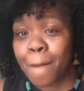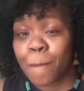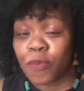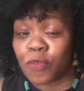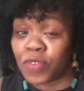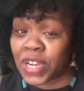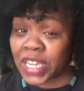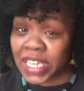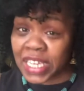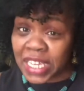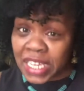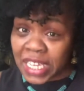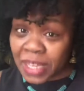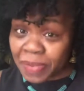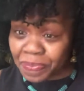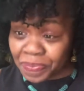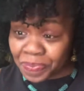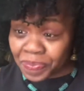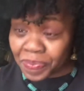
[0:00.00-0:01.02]

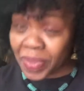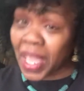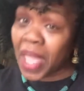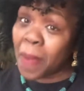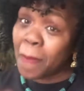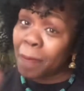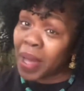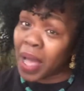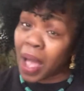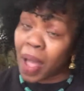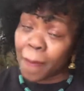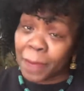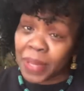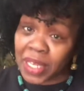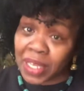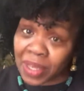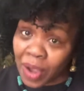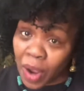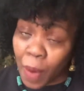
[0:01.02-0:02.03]
Ricky and
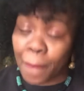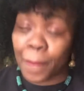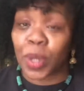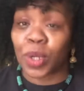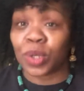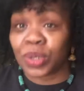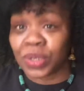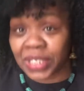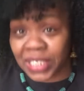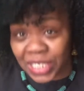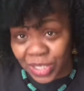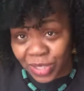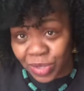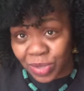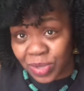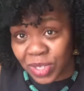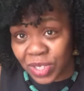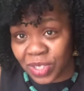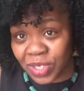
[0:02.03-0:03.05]
Poppy are pulled
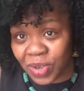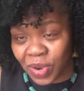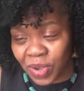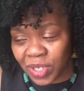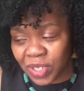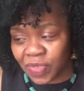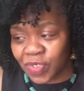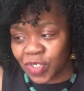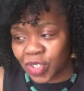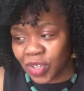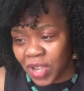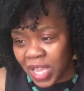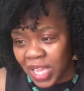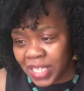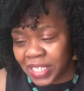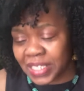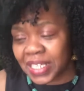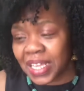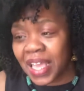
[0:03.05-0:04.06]
into the circle of
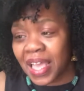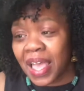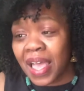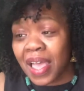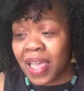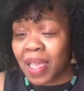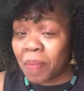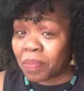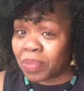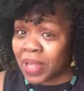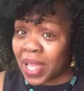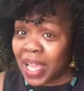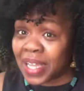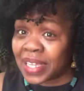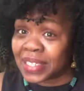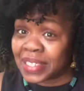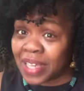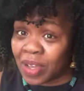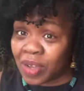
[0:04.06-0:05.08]
trust, and
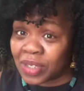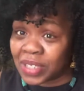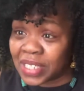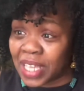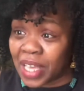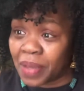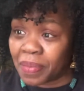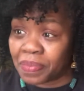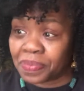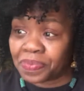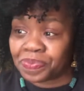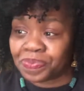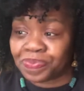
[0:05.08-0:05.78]
Blanca tells them,